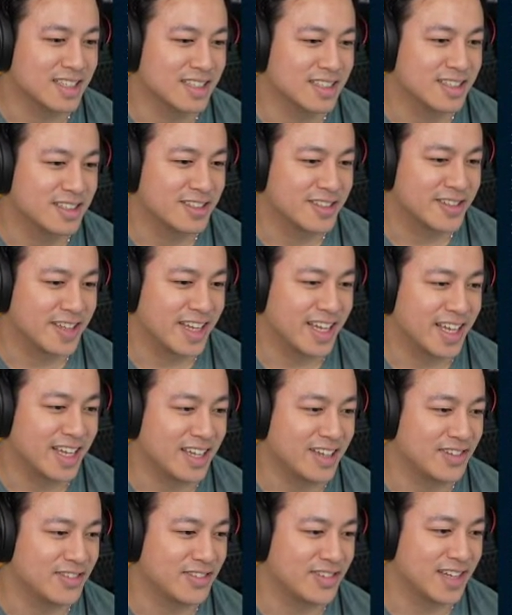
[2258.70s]

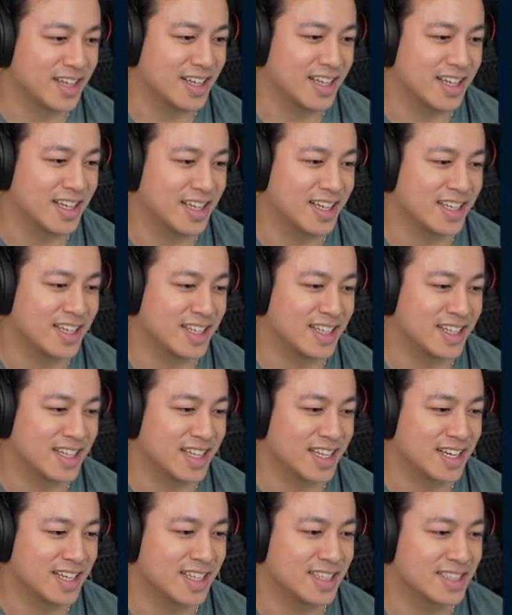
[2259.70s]
Okay, fine, I
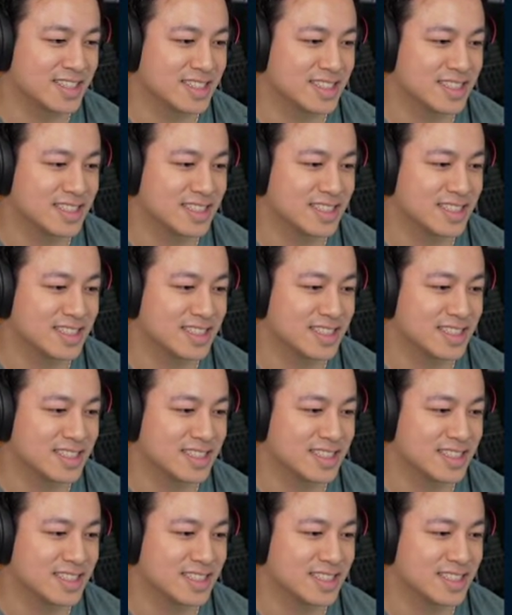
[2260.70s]
get it.